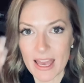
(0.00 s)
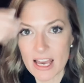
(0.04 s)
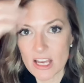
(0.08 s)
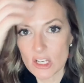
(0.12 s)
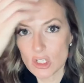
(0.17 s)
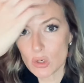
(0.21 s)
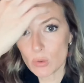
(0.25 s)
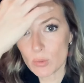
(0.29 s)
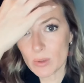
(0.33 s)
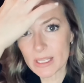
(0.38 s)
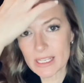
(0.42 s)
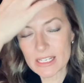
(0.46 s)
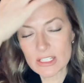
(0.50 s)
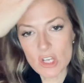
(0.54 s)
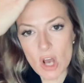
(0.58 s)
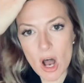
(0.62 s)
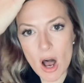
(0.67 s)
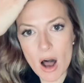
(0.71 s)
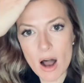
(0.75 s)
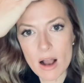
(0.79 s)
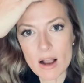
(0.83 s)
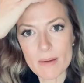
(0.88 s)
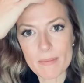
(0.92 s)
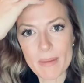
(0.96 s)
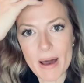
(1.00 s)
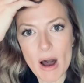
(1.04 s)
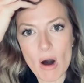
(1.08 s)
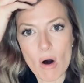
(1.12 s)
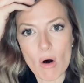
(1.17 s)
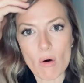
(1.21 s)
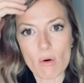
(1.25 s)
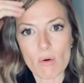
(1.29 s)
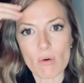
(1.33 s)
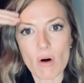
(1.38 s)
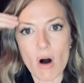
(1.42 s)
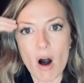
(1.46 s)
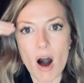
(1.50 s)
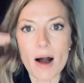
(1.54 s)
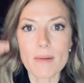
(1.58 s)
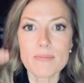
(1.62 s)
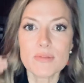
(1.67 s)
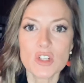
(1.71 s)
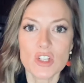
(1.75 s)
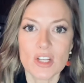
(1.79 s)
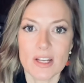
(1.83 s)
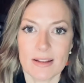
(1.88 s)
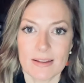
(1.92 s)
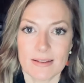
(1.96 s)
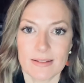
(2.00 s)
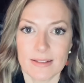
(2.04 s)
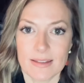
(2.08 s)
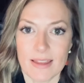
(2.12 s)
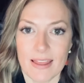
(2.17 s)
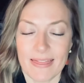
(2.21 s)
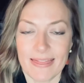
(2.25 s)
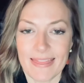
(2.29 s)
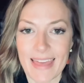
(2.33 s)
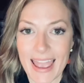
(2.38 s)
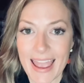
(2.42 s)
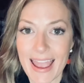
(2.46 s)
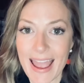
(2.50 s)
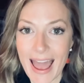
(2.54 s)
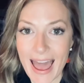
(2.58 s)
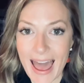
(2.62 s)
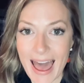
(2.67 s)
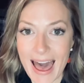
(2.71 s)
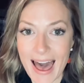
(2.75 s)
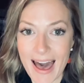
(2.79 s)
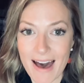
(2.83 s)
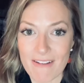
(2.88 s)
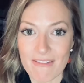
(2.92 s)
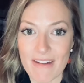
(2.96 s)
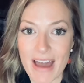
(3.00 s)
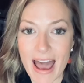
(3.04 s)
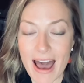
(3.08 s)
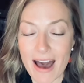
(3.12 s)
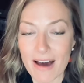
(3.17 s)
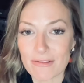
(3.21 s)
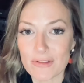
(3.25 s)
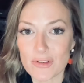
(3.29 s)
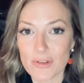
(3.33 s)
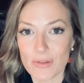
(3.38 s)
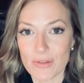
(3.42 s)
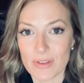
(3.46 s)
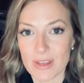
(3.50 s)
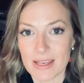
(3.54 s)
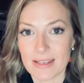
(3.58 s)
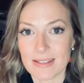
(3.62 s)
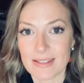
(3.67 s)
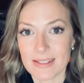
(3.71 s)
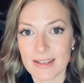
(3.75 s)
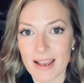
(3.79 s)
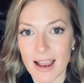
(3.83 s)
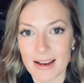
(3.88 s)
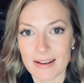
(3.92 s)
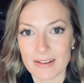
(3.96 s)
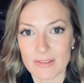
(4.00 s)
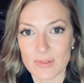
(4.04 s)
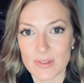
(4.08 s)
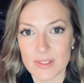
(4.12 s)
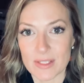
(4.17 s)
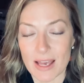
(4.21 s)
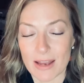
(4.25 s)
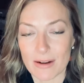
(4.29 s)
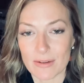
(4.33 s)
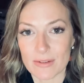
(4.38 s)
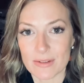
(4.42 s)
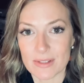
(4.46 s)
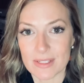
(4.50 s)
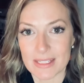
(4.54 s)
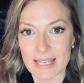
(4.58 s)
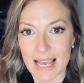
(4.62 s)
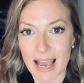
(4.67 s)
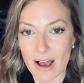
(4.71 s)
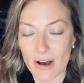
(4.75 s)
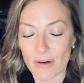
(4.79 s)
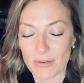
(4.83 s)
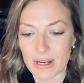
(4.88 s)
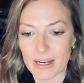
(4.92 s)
to really talk about options that they have after this kind of settles down.